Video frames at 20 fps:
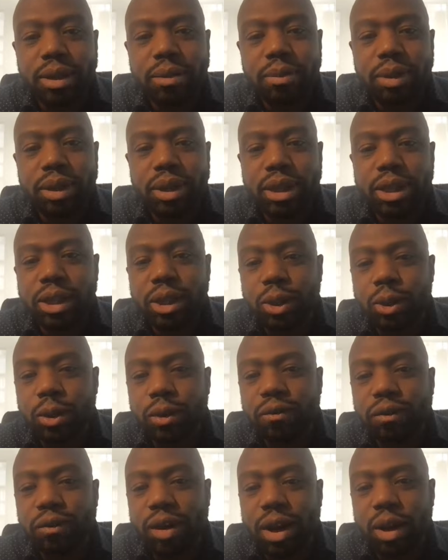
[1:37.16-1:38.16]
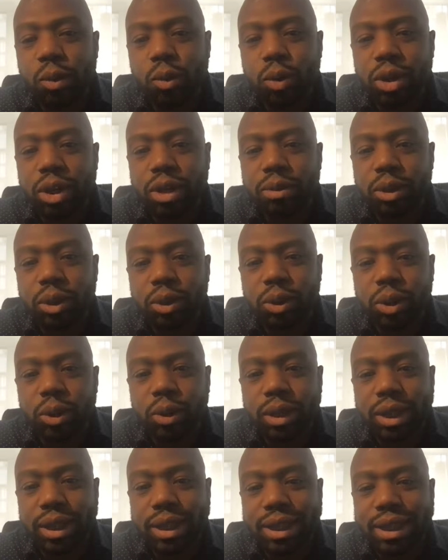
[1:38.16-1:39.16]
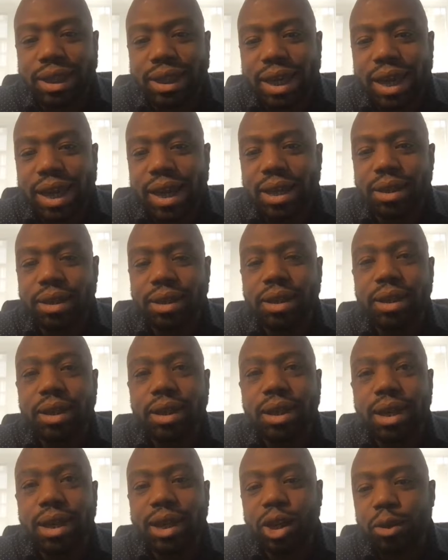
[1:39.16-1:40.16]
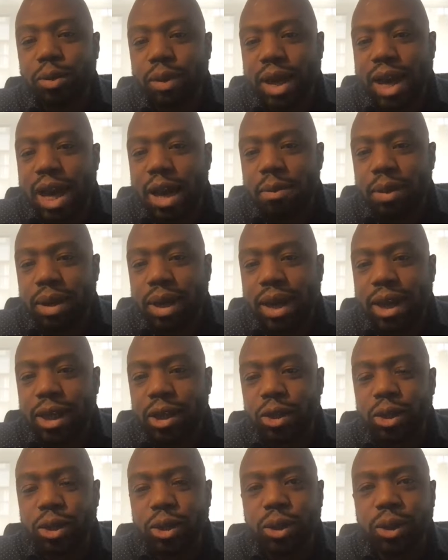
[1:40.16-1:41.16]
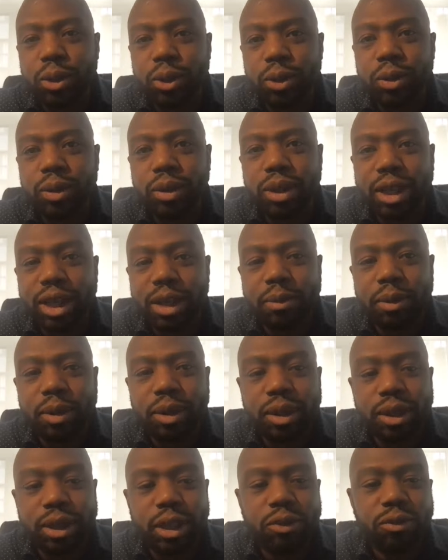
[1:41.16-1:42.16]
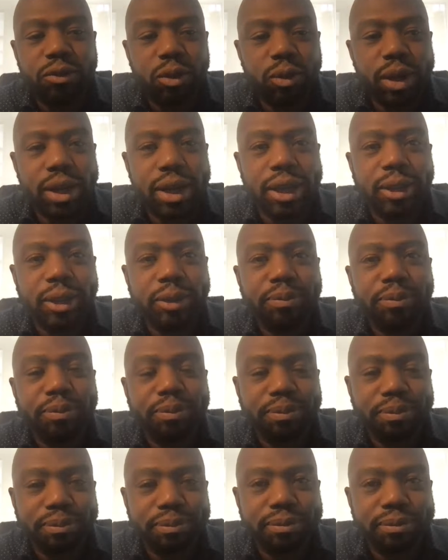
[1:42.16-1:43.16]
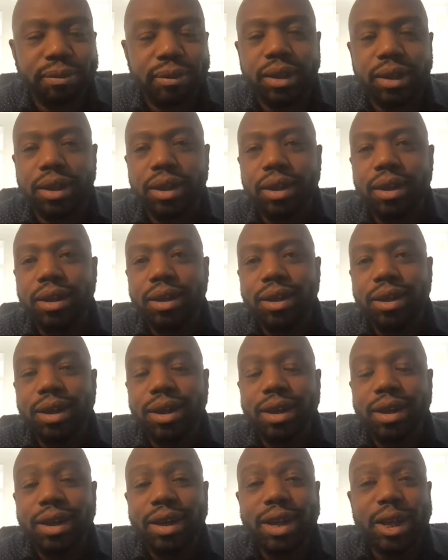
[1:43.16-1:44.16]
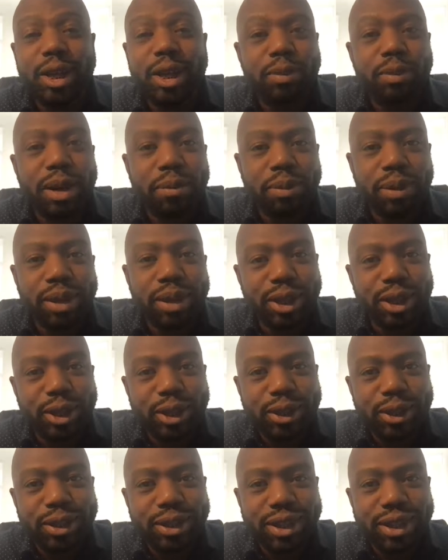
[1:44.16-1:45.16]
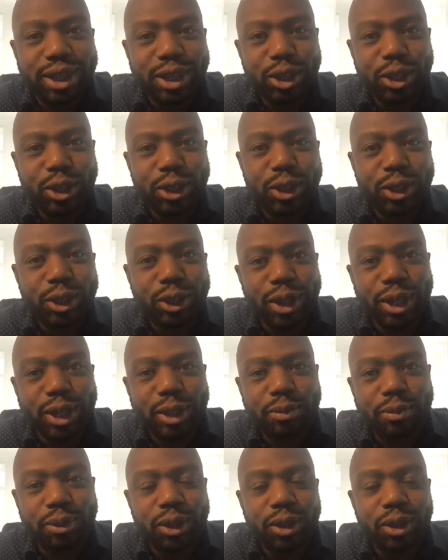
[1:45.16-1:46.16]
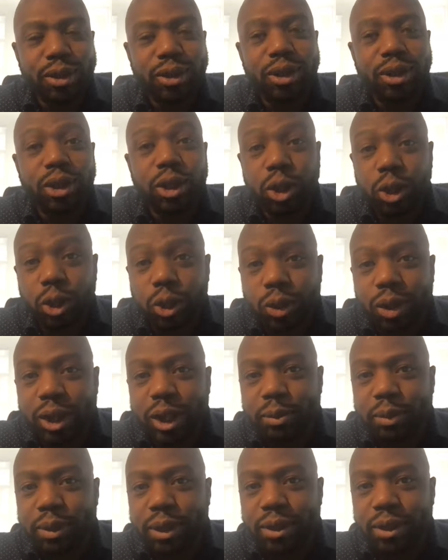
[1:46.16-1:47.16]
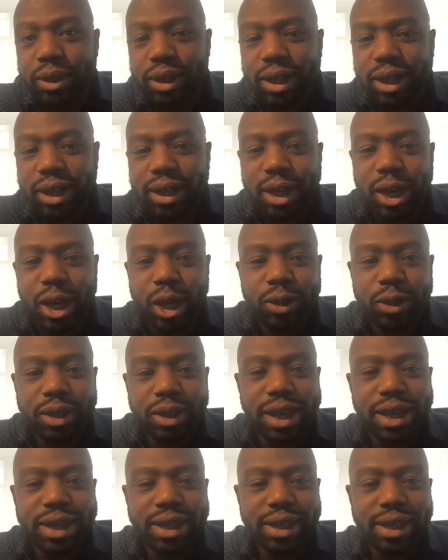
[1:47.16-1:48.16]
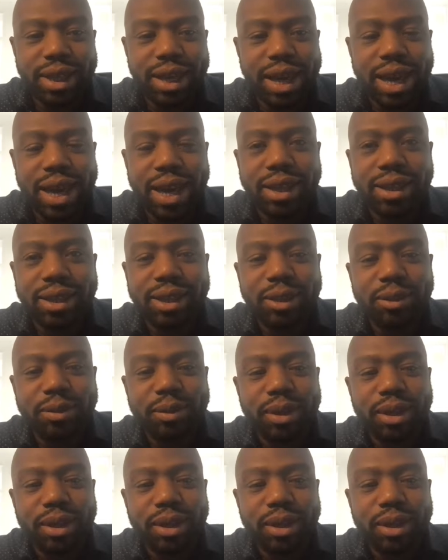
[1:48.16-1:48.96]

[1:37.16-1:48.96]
please notify William Tootle in the chat and he'll be happy to add you to the email list for ready. Uh, it is my pleasure to introduce you, to you our speaker today, Dr. Nancy Kass.